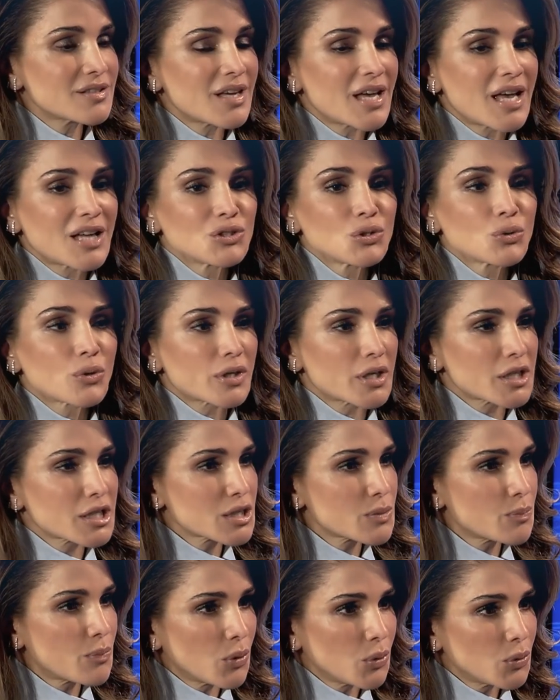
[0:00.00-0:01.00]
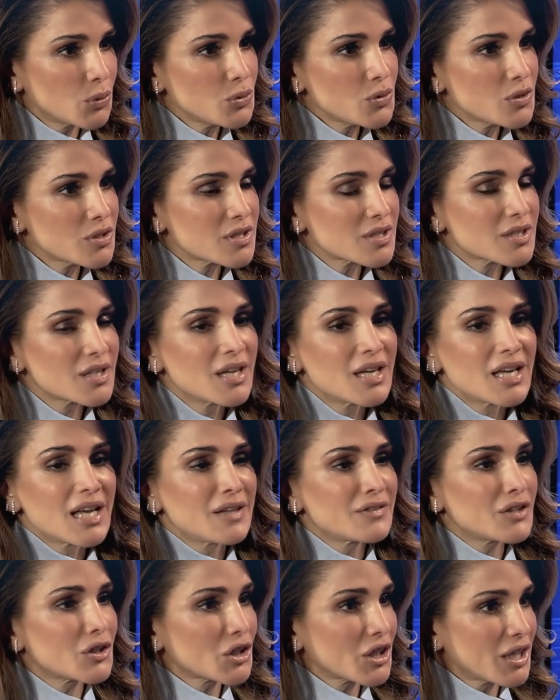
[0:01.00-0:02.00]
and who are exposed,
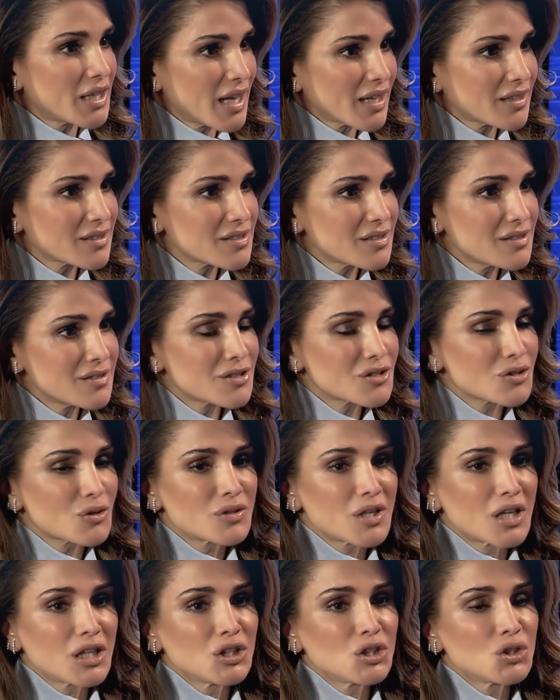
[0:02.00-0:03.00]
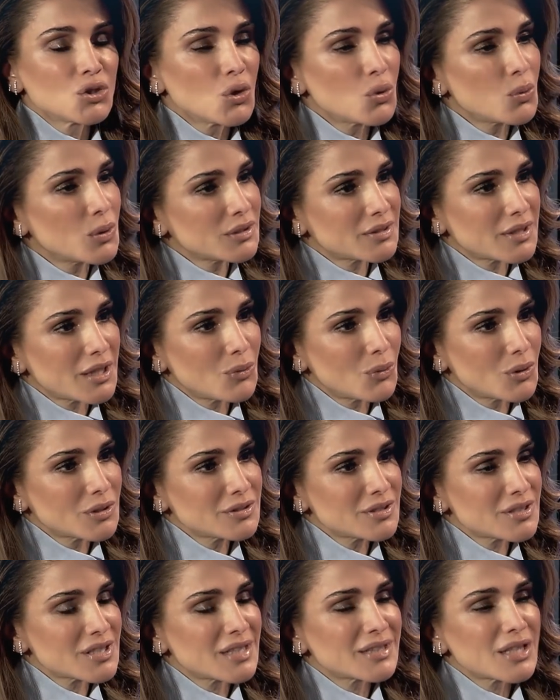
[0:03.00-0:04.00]
and they're connected, so they know what they
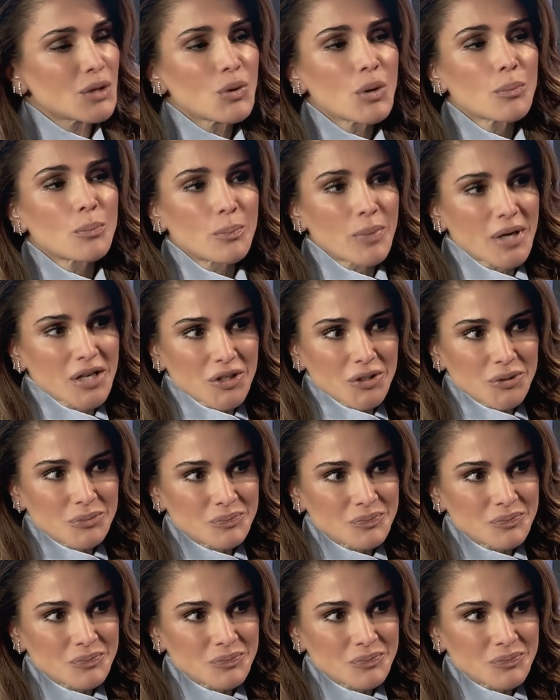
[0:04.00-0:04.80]
want, and they want better.